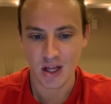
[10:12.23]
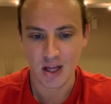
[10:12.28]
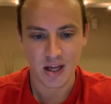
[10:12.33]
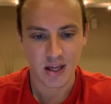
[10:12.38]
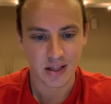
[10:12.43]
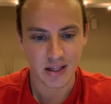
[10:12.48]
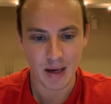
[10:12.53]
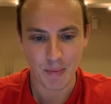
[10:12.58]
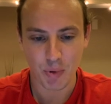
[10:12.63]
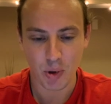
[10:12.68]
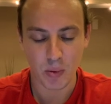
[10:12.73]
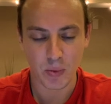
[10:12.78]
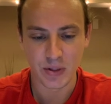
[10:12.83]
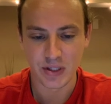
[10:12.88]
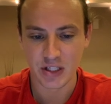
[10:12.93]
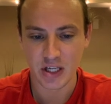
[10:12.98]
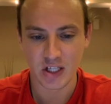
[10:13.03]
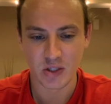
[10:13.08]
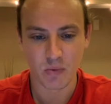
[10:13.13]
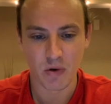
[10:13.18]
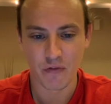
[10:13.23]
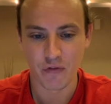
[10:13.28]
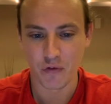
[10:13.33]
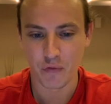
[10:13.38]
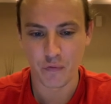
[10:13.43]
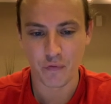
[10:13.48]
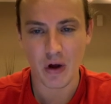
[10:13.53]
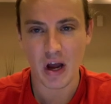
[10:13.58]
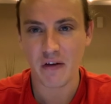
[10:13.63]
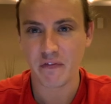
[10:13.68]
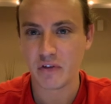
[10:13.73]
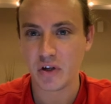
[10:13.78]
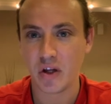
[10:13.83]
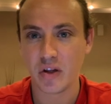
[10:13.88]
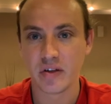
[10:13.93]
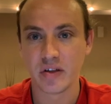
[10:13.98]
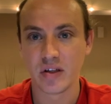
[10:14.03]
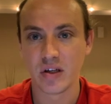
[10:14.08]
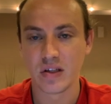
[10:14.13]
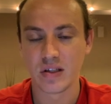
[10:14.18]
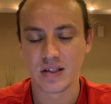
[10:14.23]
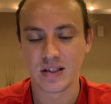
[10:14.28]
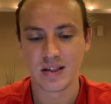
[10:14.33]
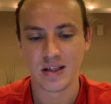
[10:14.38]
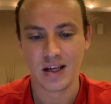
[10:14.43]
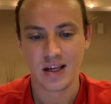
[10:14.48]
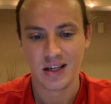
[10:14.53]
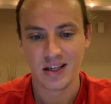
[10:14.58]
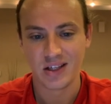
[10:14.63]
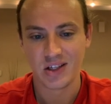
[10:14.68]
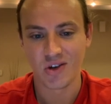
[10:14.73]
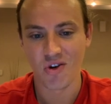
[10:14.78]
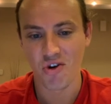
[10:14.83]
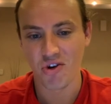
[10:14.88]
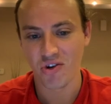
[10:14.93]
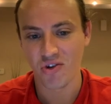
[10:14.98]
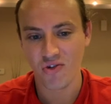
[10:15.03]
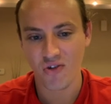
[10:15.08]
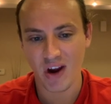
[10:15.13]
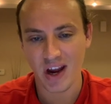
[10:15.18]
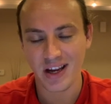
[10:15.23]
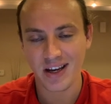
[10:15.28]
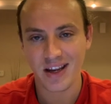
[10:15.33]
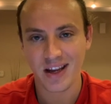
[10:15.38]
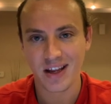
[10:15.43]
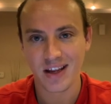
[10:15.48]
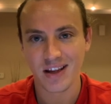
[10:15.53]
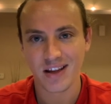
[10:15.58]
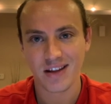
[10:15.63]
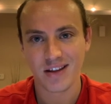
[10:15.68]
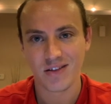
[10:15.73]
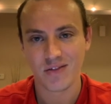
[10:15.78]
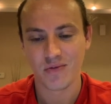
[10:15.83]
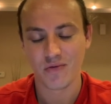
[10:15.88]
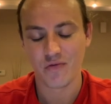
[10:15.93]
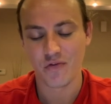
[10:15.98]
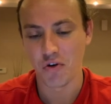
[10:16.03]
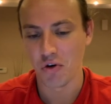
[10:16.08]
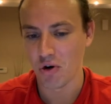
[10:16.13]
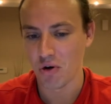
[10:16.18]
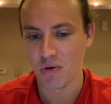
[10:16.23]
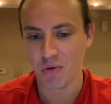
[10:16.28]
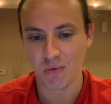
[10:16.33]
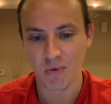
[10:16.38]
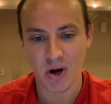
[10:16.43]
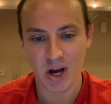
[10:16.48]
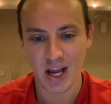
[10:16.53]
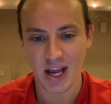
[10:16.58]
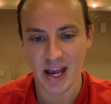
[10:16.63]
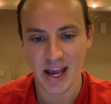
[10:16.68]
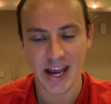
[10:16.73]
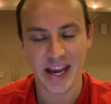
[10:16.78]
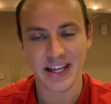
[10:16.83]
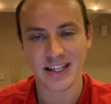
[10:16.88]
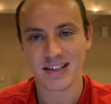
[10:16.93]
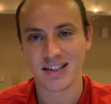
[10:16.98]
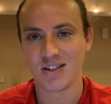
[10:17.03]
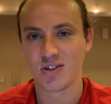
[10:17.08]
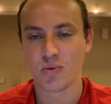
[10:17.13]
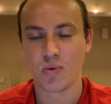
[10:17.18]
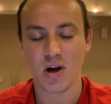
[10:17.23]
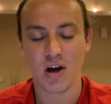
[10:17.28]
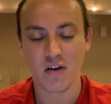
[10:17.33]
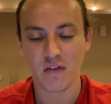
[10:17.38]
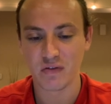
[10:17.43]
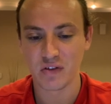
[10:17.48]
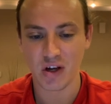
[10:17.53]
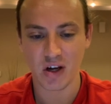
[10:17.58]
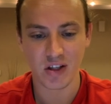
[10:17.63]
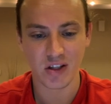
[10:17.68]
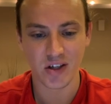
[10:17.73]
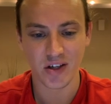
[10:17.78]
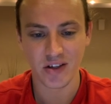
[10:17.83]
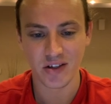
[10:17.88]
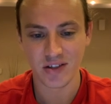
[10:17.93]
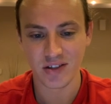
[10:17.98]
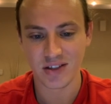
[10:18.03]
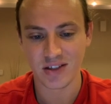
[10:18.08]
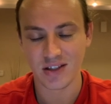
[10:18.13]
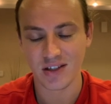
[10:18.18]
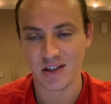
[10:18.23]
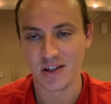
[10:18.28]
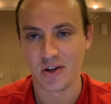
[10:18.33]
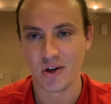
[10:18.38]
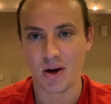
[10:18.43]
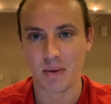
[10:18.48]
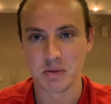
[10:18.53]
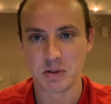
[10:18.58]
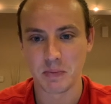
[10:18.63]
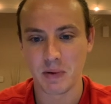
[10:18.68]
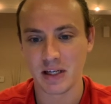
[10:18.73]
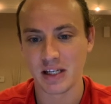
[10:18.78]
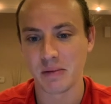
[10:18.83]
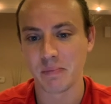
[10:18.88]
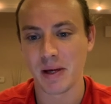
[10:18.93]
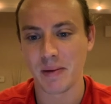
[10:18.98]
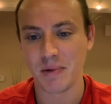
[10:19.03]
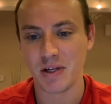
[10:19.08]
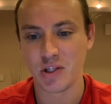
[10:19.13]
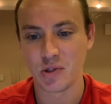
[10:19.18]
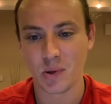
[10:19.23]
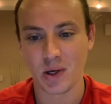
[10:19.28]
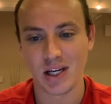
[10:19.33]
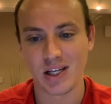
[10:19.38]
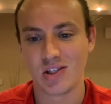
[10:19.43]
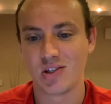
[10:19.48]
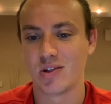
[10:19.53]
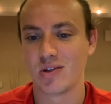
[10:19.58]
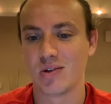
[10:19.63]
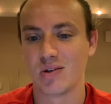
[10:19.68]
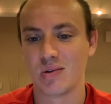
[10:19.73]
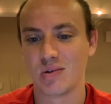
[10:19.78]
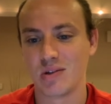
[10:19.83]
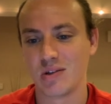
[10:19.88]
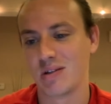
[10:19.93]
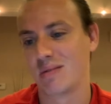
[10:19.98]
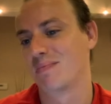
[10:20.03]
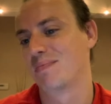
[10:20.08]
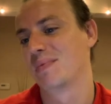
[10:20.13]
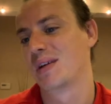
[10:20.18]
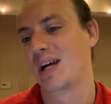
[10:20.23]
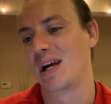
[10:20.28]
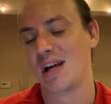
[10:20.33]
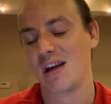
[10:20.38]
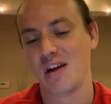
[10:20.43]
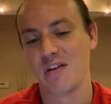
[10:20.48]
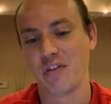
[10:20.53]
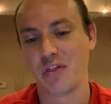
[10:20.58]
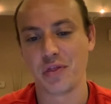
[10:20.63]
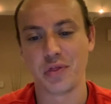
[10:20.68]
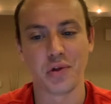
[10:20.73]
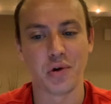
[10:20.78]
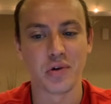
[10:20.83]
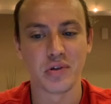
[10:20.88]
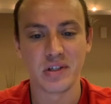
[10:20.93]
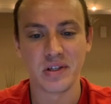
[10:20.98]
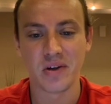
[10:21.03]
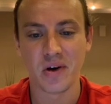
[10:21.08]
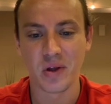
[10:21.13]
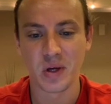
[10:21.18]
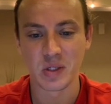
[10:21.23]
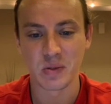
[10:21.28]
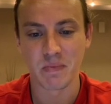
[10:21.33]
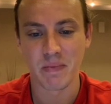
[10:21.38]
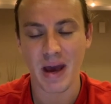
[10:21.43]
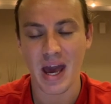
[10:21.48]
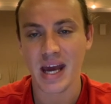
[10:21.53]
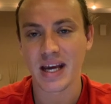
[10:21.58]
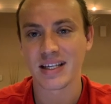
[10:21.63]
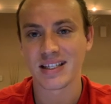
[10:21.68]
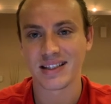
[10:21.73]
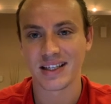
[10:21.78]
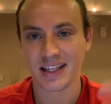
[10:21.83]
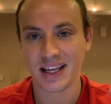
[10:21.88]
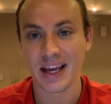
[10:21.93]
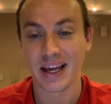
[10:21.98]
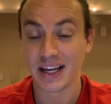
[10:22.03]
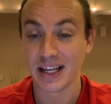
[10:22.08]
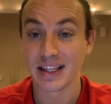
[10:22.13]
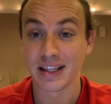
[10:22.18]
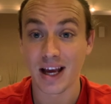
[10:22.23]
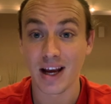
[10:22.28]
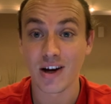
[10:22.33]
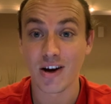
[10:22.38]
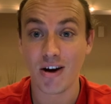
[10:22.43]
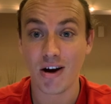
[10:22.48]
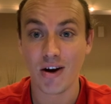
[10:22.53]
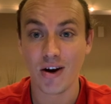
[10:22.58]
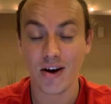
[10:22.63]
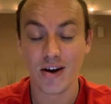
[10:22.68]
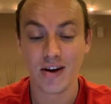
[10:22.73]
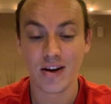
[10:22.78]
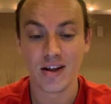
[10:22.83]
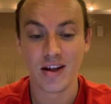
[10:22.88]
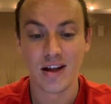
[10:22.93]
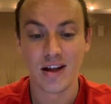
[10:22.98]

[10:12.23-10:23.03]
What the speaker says: that probably sells, what, for $5? Go and grade it for, what, $8 to $12? You know, I'm spending maybe $22 to $30 max to getting that card.